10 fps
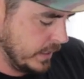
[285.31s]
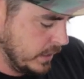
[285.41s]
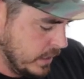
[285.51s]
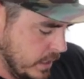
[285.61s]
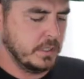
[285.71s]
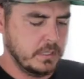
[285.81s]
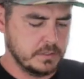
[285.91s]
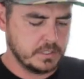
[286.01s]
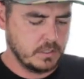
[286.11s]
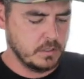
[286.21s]
But
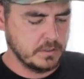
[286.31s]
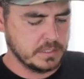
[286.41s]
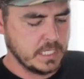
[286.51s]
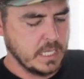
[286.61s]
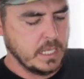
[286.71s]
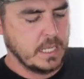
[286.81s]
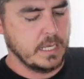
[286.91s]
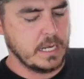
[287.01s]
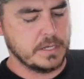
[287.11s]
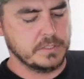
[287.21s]
here's the hose,
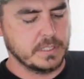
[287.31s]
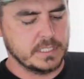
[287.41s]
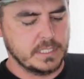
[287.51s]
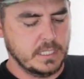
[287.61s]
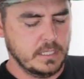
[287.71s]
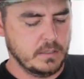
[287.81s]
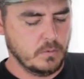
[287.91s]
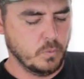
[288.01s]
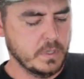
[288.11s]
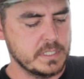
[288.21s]
and as you can
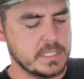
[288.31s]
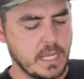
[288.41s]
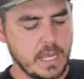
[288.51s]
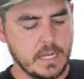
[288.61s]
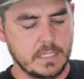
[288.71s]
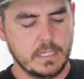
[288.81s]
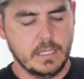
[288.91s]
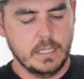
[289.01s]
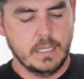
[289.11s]
see, one side